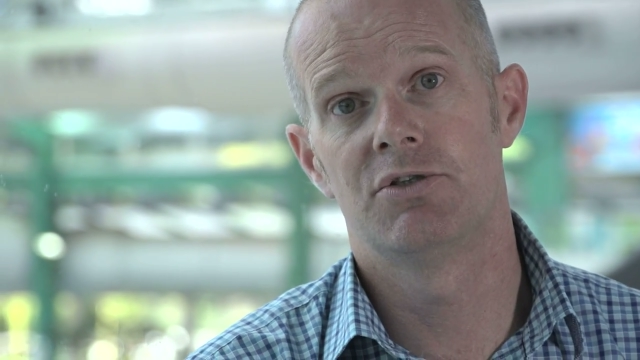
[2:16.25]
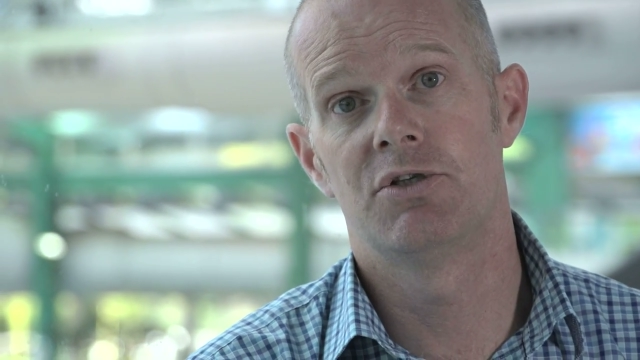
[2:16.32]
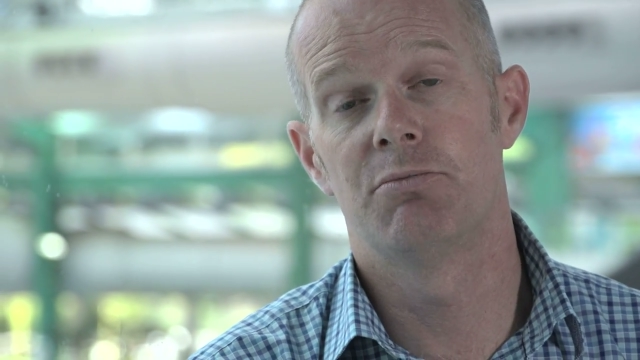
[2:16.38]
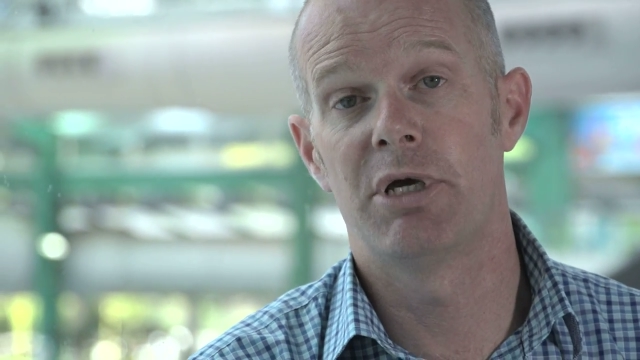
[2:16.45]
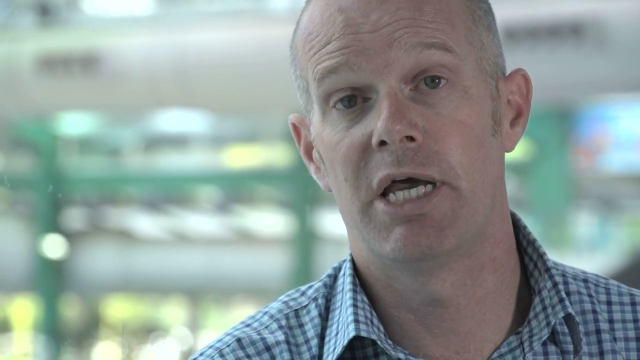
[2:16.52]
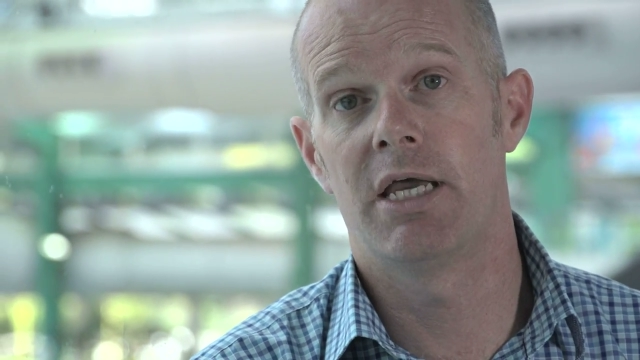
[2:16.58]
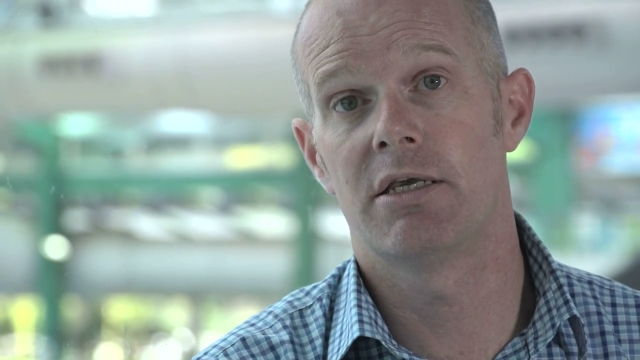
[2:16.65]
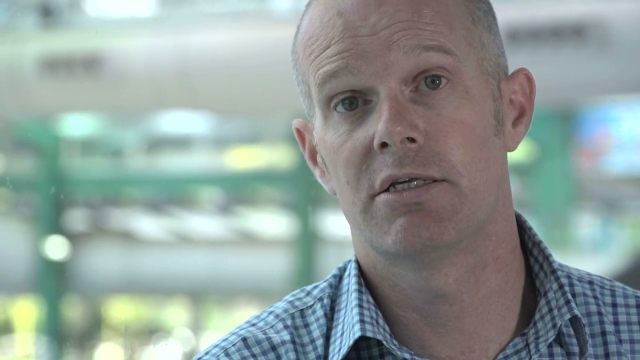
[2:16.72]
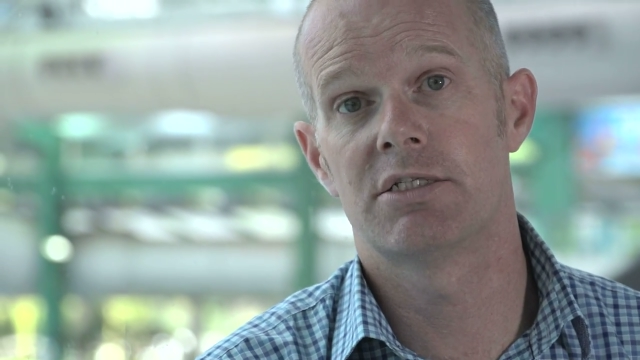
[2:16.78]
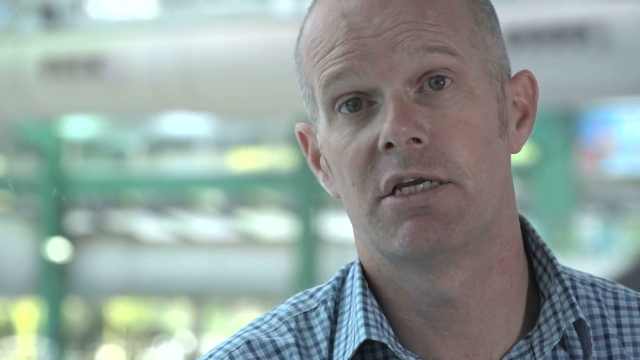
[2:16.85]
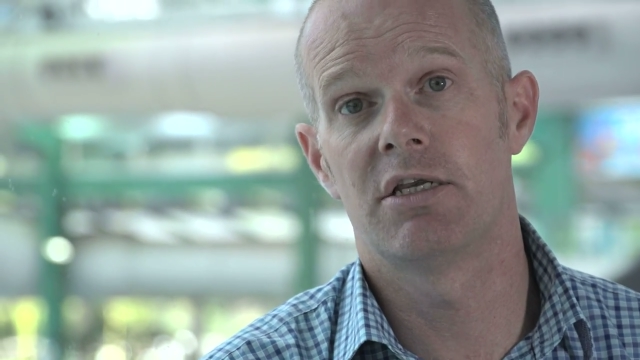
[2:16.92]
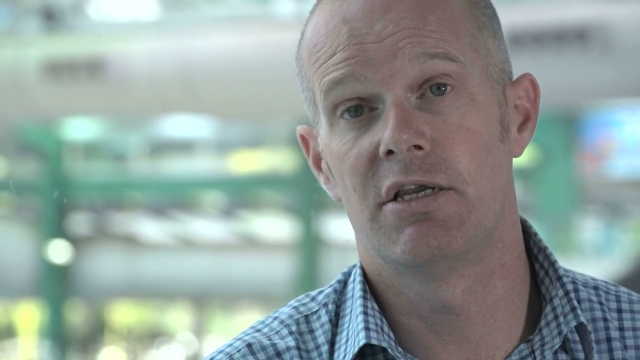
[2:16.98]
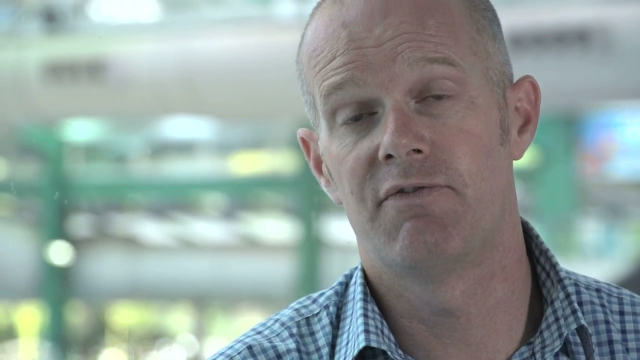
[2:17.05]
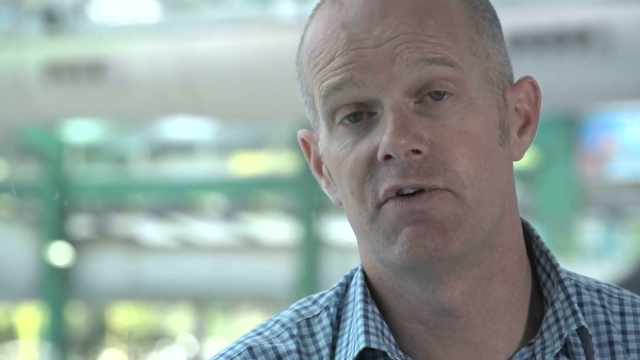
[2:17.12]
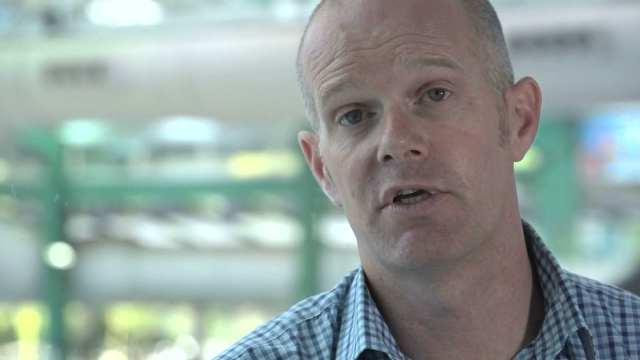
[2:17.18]
to make
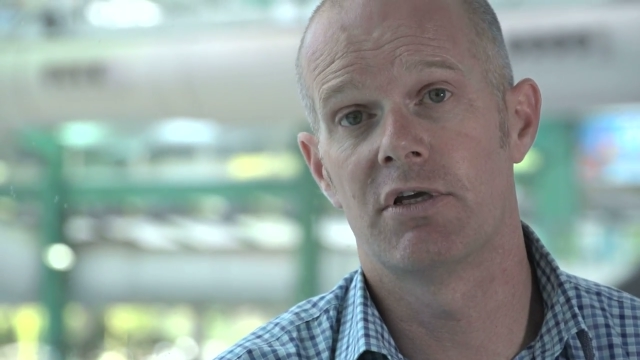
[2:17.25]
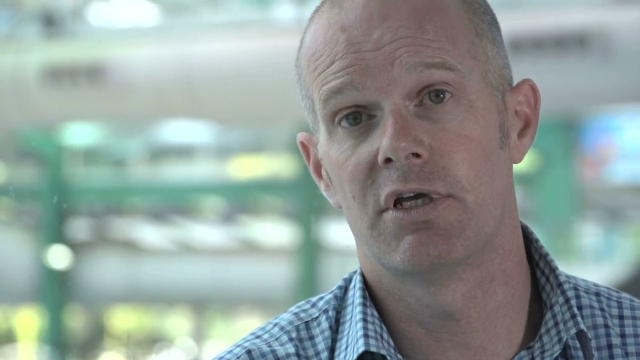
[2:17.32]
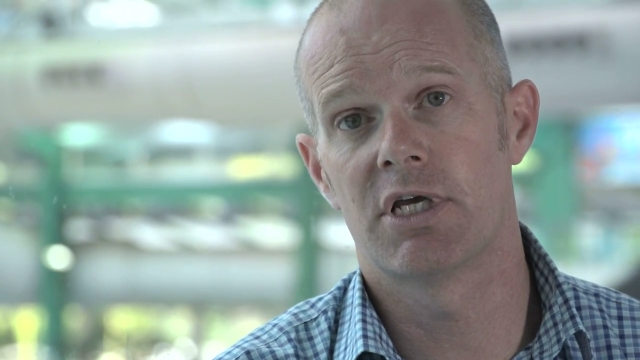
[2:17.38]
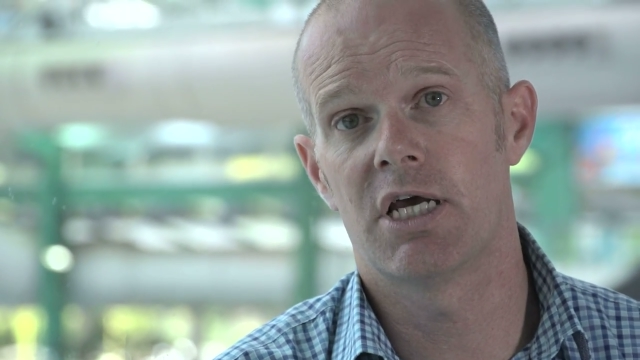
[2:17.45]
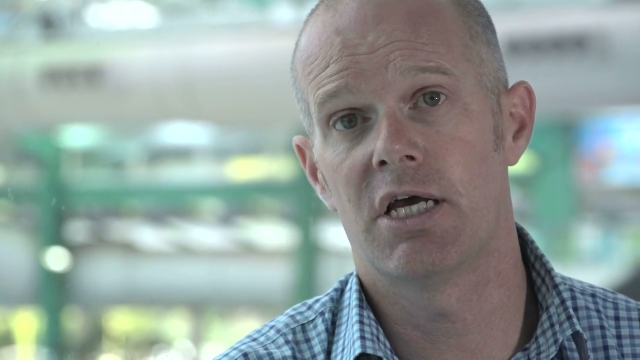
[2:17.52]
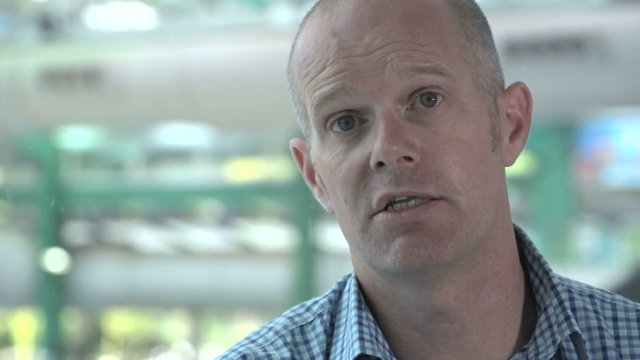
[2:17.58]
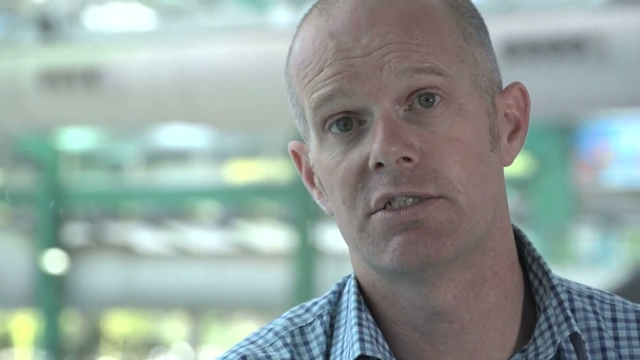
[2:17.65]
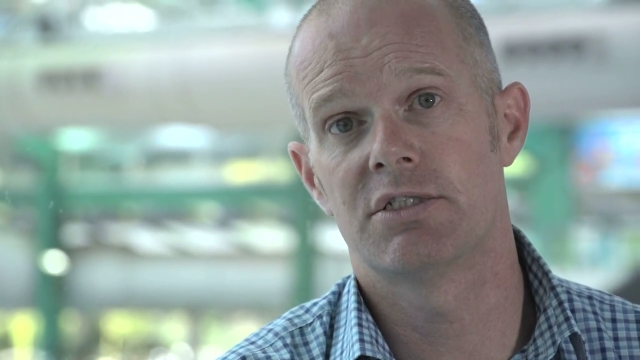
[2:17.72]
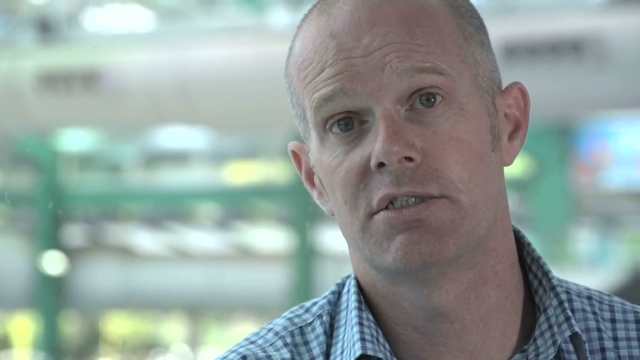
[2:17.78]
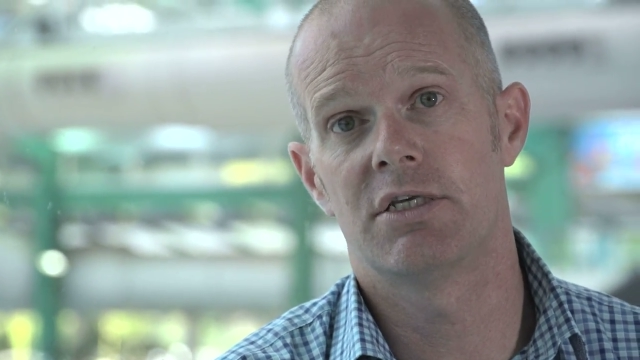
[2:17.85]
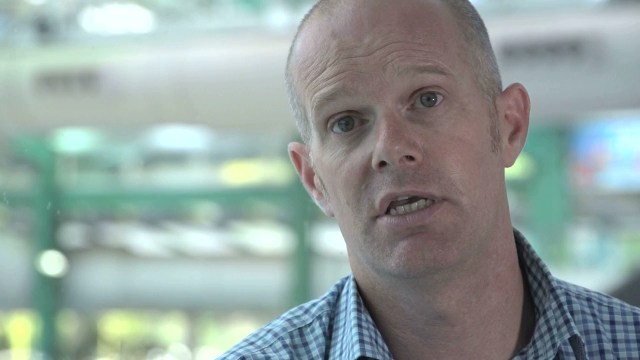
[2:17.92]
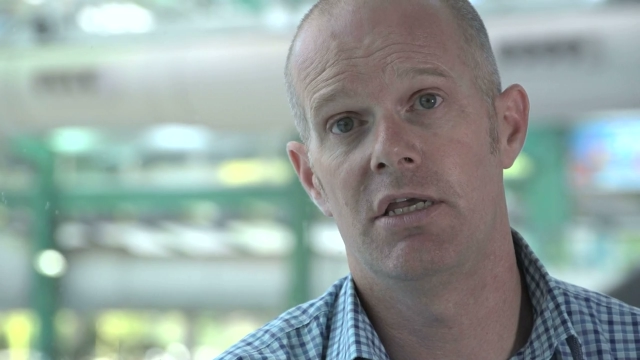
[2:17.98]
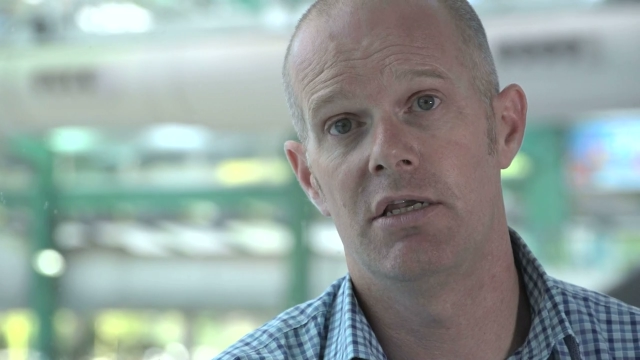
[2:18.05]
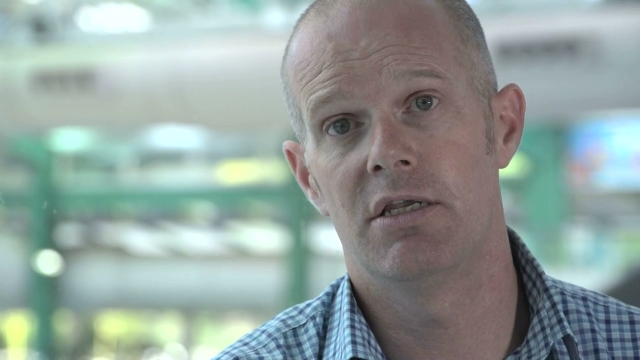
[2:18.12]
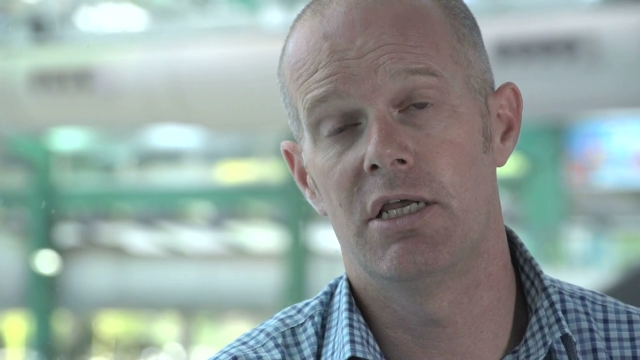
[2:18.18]
significant cuts
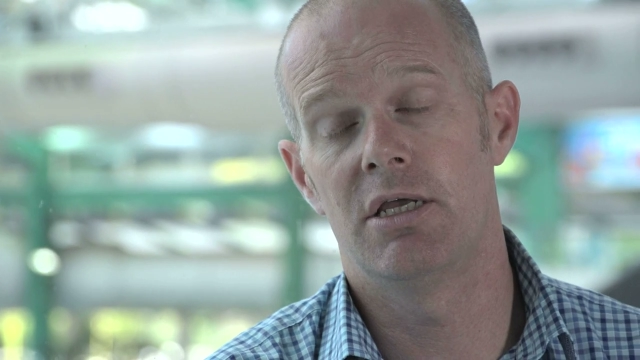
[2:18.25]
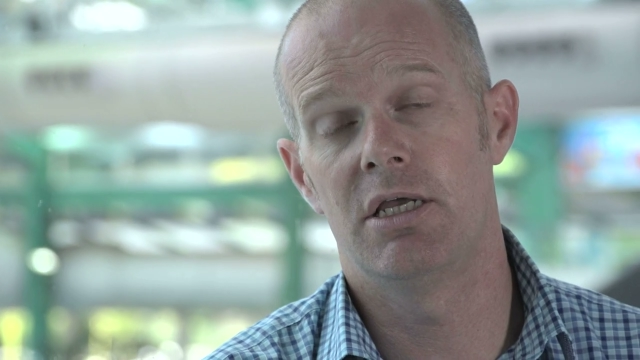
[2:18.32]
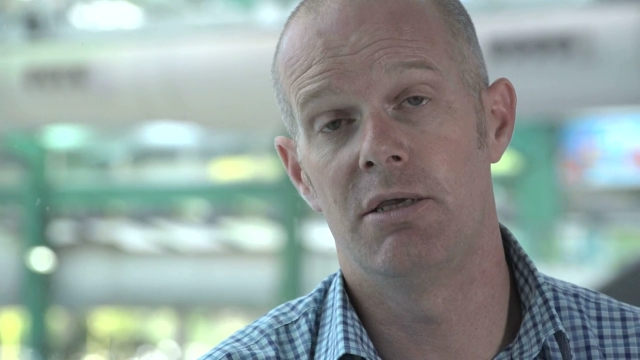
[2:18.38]
in